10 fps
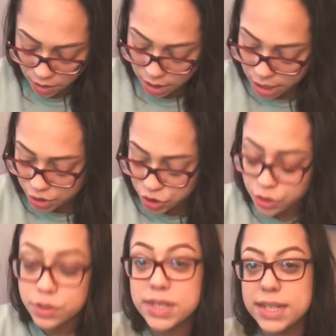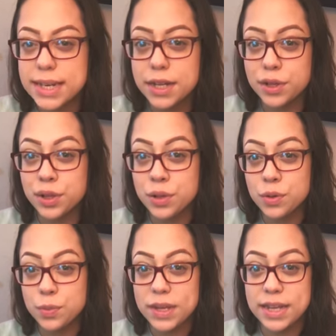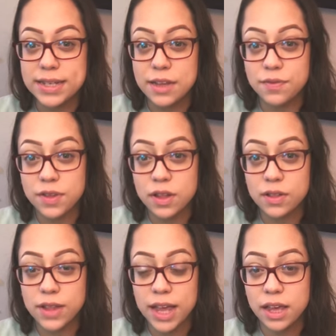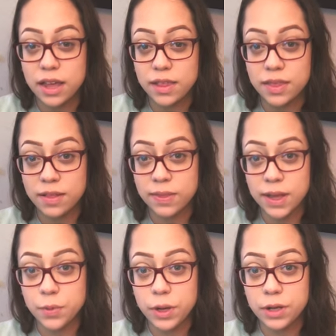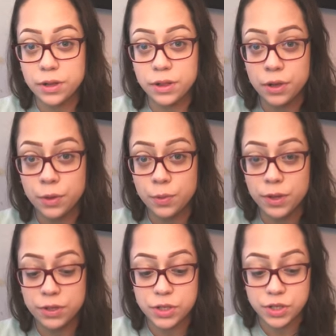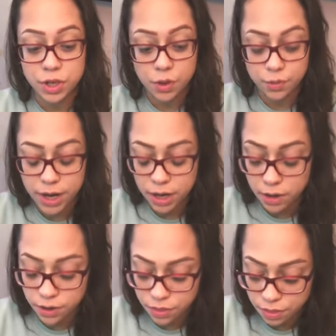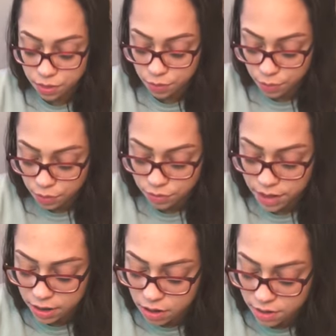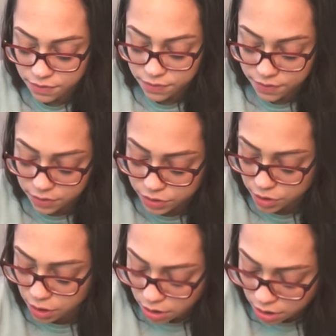I chose stick glue because I feel like the liquid glue will just go right on through that coffee filter.